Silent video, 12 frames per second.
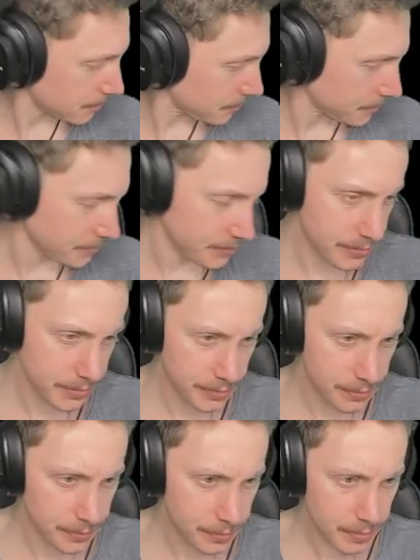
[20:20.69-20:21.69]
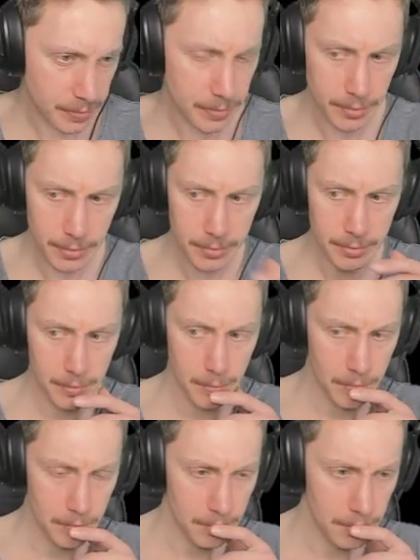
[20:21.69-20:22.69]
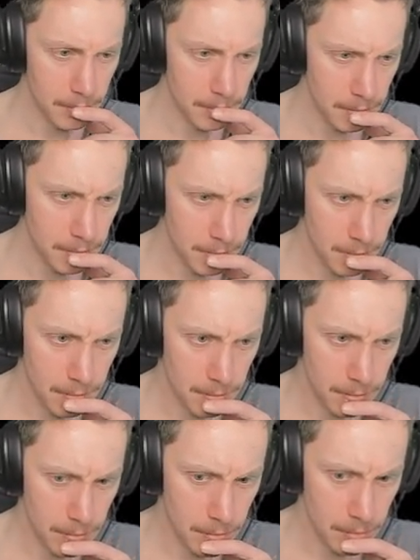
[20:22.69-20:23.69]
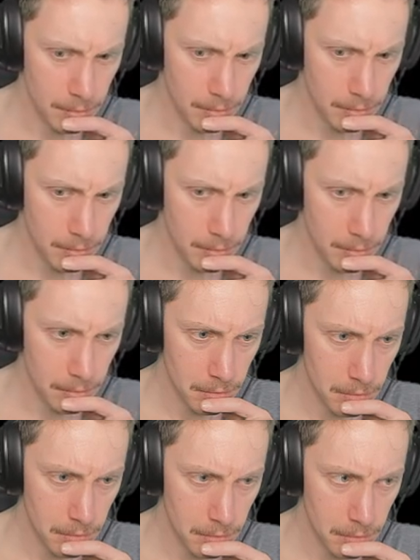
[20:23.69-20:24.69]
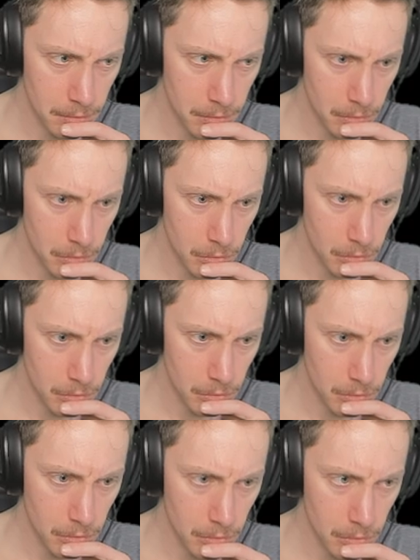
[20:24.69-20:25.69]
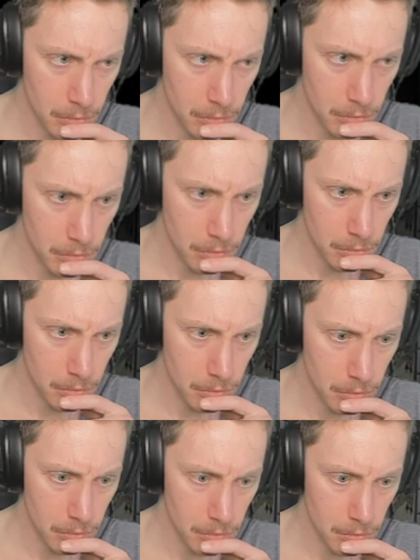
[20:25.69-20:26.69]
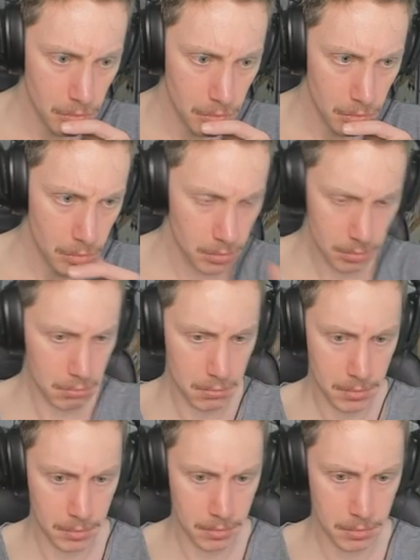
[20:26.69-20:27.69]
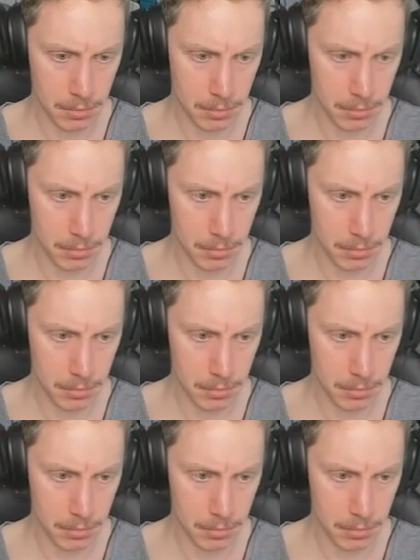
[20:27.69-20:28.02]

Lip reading: Nothing is said.